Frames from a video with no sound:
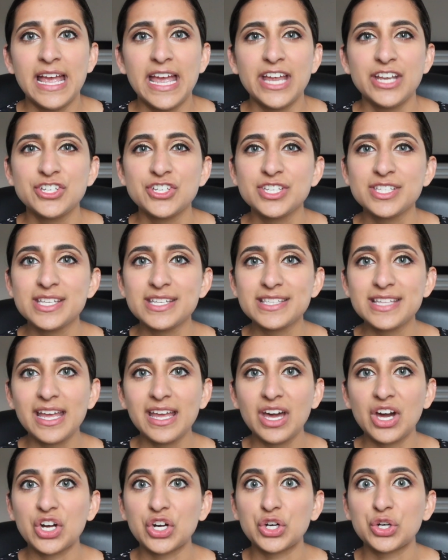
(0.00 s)
it just is
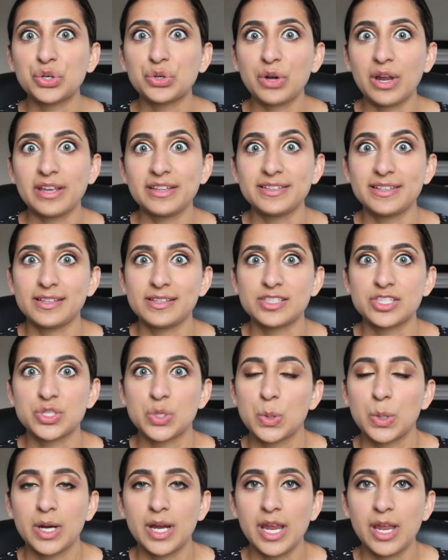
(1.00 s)
like a crazy
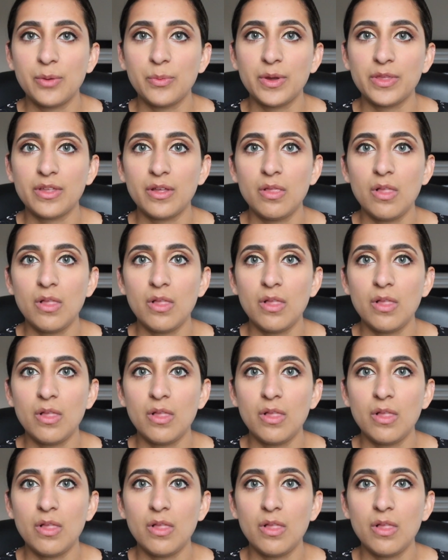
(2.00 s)
story with